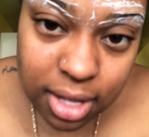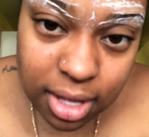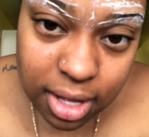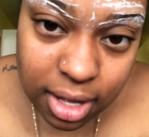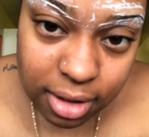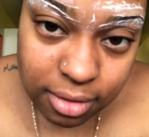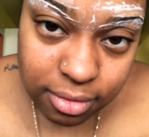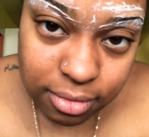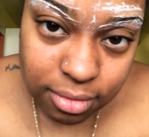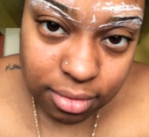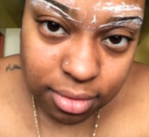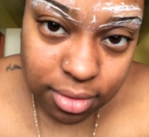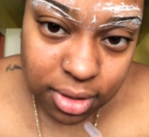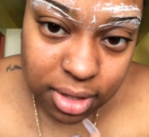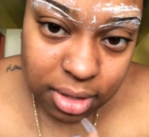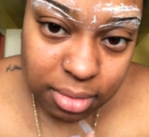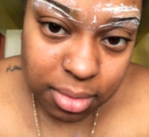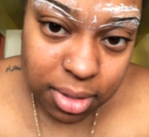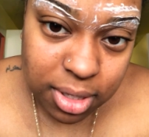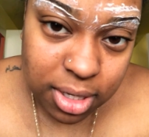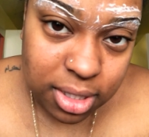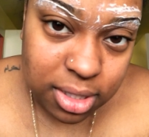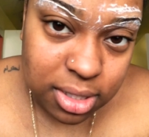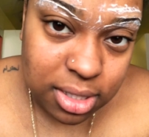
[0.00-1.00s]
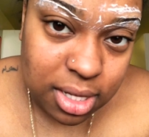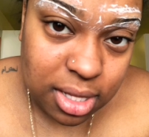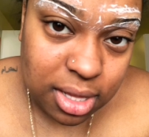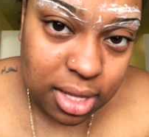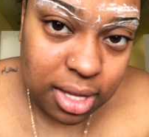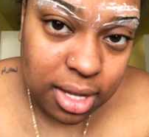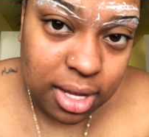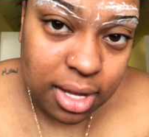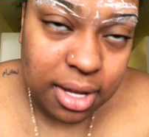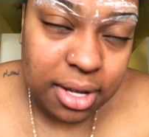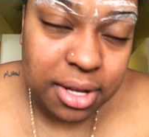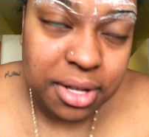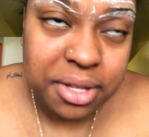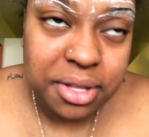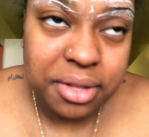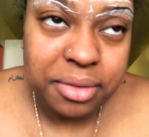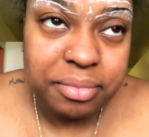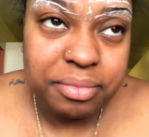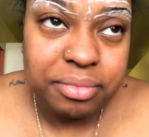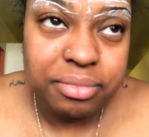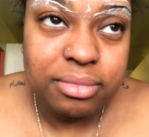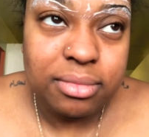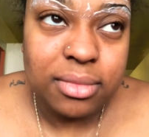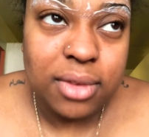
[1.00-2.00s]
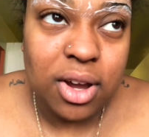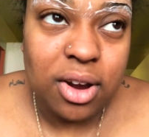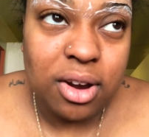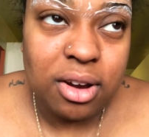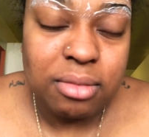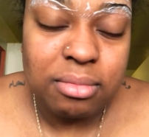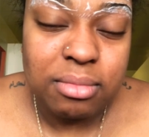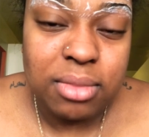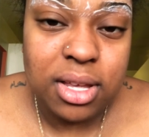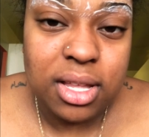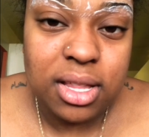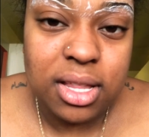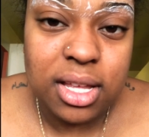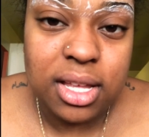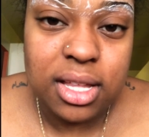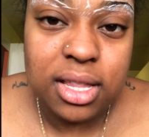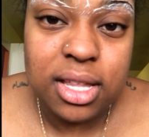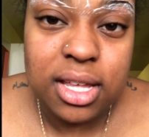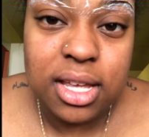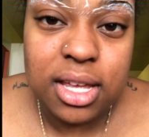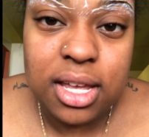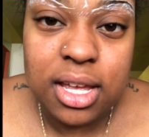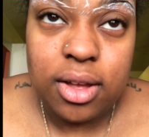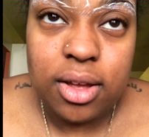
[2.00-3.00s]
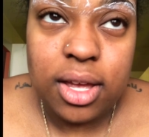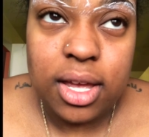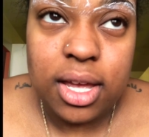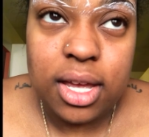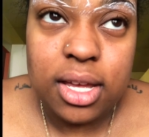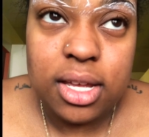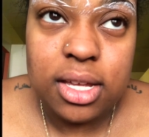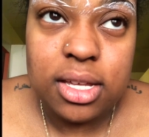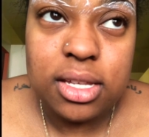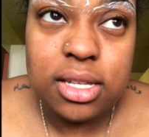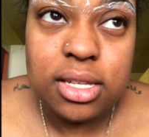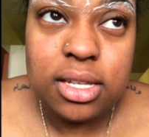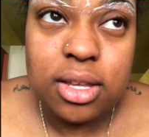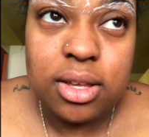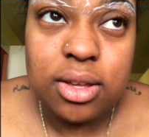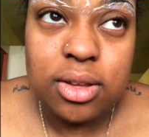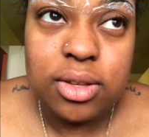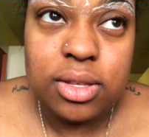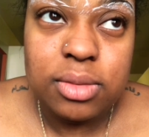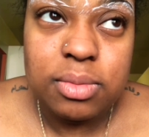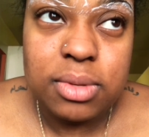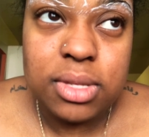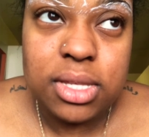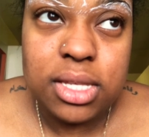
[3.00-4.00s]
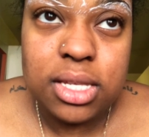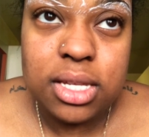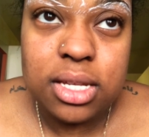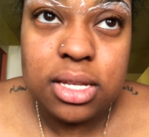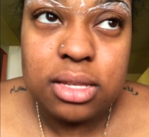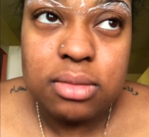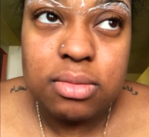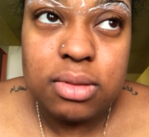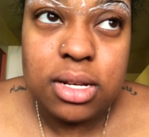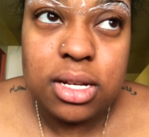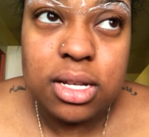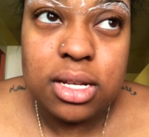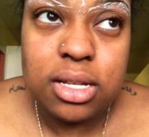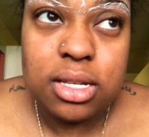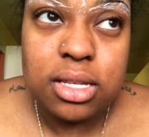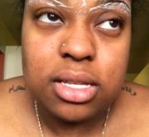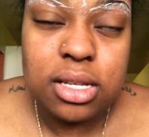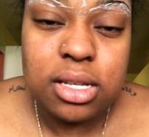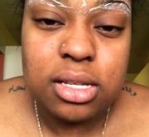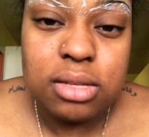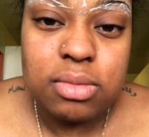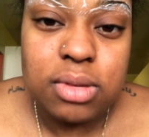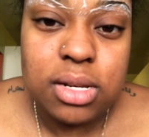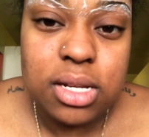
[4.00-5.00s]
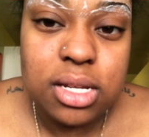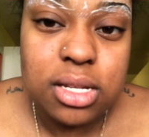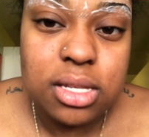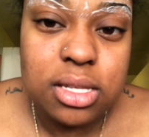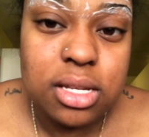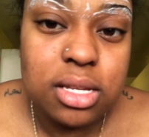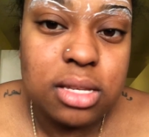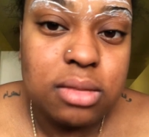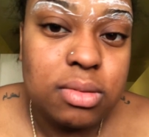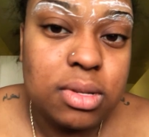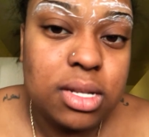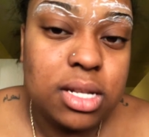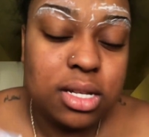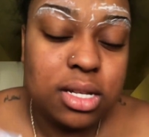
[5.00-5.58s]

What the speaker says: I've really been into like R&B lately. Okay, so it's been 6 minutes, 6 minutes, 6 minutes.